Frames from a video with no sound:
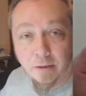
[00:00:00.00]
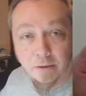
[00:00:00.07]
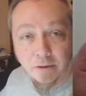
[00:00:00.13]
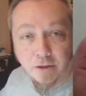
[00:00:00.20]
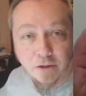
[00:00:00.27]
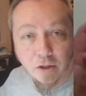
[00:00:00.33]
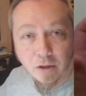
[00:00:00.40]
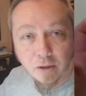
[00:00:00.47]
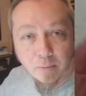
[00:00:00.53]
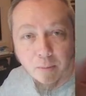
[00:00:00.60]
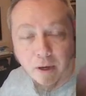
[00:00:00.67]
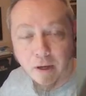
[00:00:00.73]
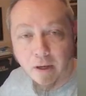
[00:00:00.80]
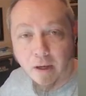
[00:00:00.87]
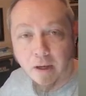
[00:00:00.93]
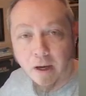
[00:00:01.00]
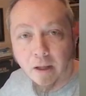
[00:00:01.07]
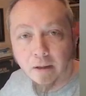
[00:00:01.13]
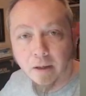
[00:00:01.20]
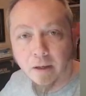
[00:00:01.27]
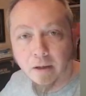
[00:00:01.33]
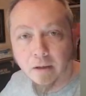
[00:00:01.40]
just hook my
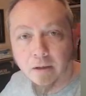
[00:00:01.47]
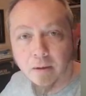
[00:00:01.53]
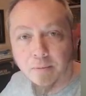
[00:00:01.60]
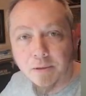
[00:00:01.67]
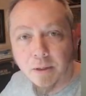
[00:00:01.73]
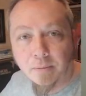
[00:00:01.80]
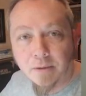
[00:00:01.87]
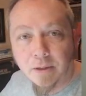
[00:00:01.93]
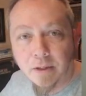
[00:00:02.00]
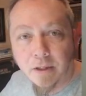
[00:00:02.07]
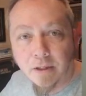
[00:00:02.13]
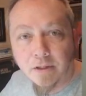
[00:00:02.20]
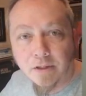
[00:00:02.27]
alligator clips up to each